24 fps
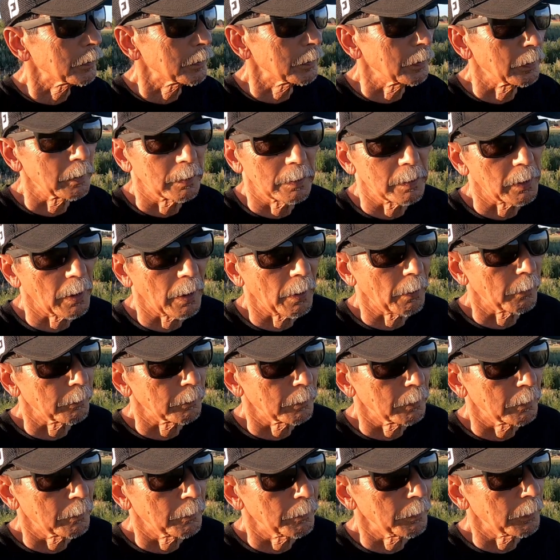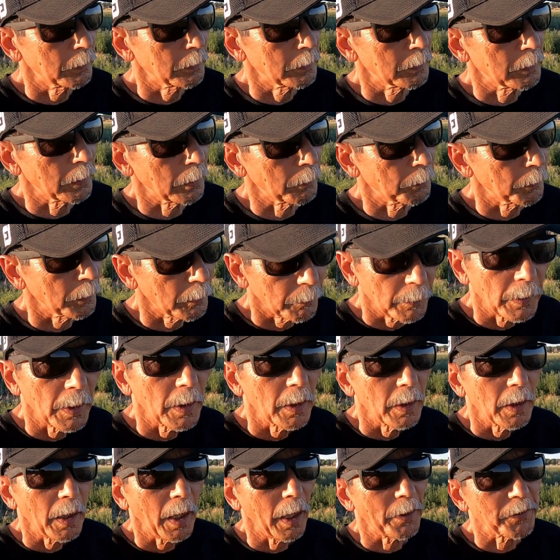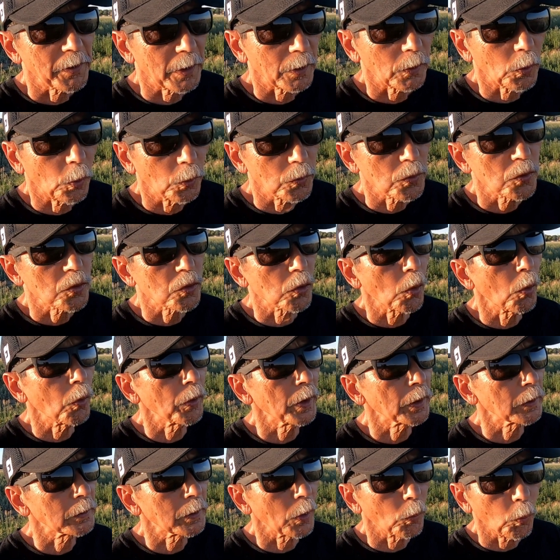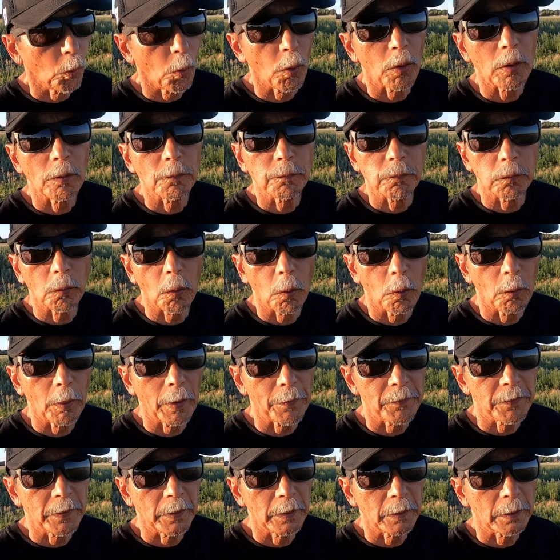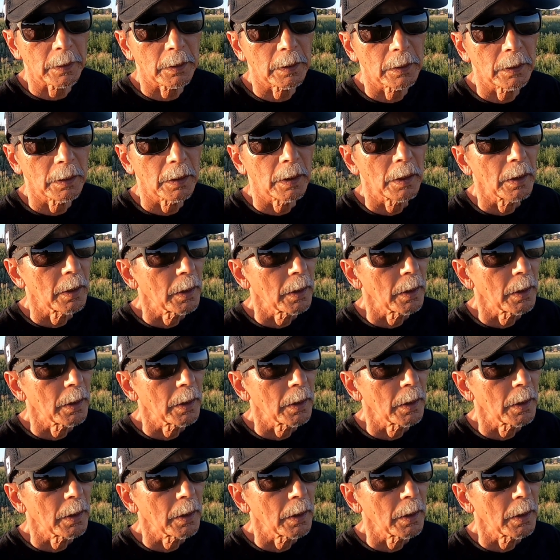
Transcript: the, I think controlling the water flow I think